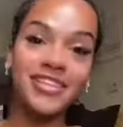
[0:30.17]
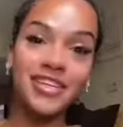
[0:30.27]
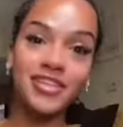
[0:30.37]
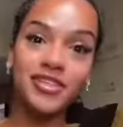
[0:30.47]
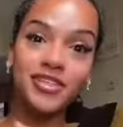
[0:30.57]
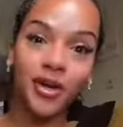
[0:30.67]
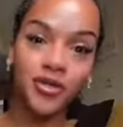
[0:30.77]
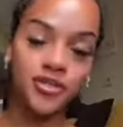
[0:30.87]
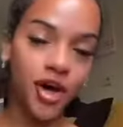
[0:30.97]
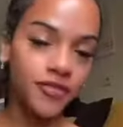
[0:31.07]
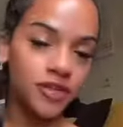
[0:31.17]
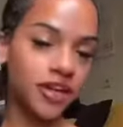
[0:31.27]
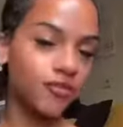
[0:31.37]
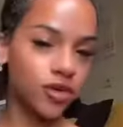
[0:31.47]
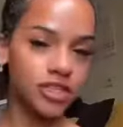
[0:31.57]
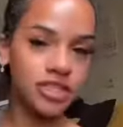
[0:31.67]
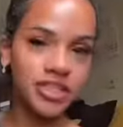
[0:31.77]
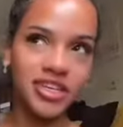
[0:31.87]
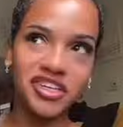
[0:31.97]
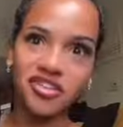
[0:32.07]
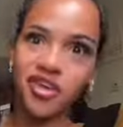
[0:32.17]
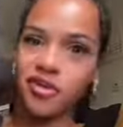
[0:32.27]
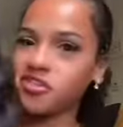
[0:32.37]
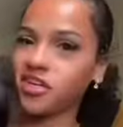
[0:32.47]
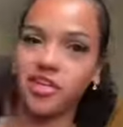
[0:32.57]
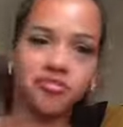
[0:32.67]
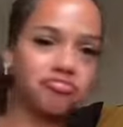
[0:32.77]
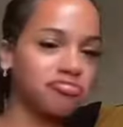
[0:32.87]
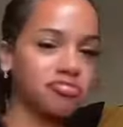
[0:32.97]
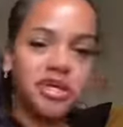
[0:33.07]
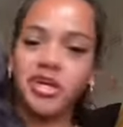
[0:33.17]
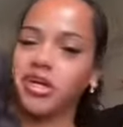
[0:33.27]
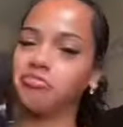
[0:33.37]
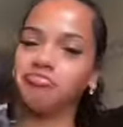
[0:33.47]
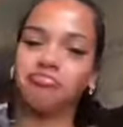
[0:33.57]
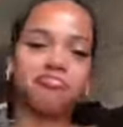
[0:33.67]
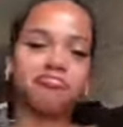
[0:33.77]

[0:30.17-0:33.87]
It's so soft and I've brushed it in no shedding, period.